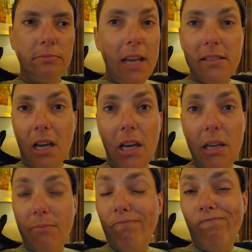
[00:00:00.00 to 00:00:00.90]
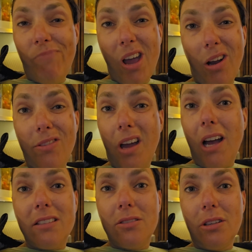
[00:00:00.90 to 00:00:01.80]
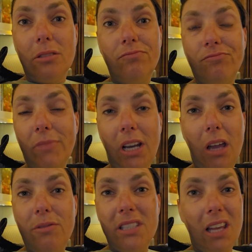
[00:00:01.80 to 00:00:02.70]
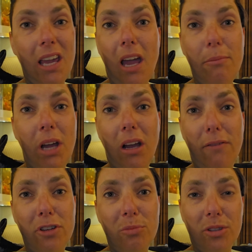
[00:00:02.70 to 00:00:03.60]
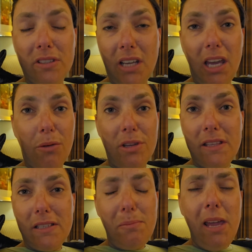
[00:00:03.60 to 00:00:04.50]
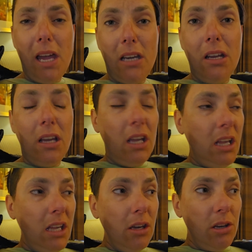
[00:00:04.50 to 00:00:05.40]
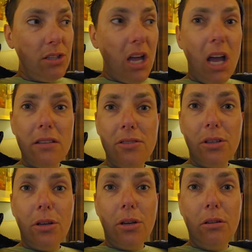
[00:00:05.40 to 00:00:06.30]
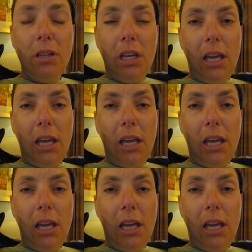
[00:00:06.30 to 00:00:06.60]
I saw him there at the hostel and I was like, I'm not comfortable staying with this man here at the hostel.